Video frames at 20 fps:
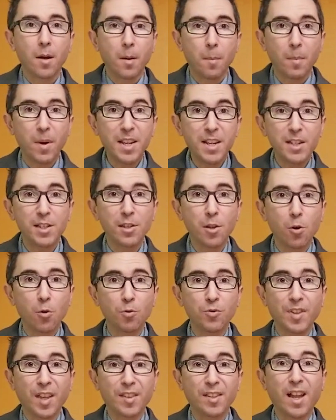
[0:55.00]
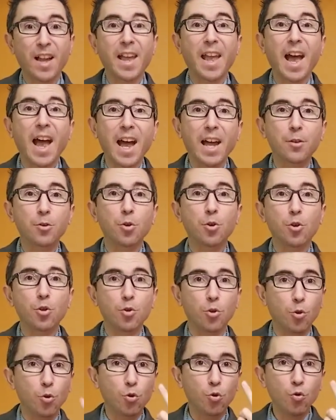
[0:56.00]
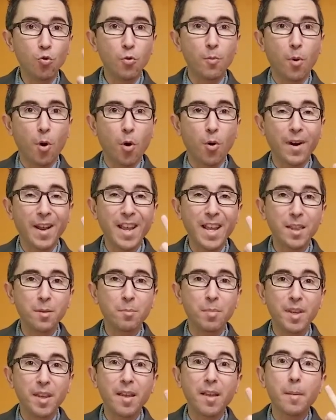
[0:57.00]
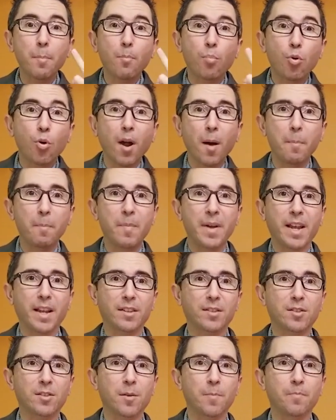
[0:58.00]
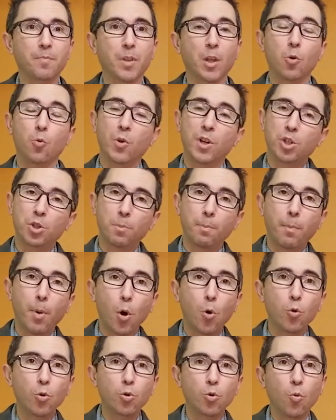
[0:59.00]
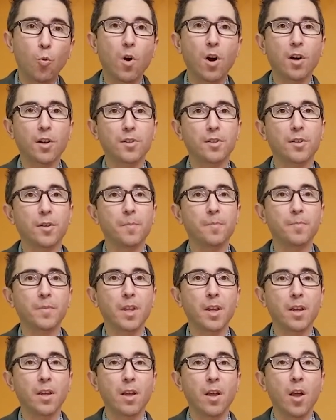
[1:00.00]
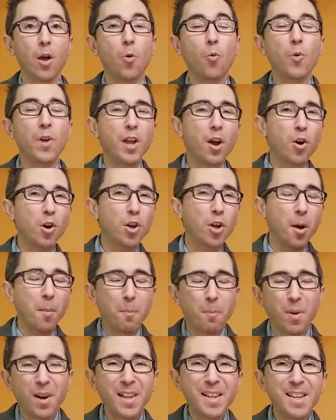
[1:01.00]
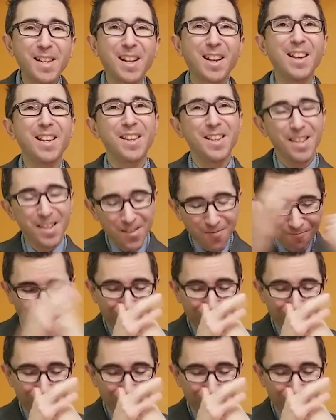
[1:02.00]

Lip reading: Please note that I added 2 more NBA prop bets, which both won. We are completely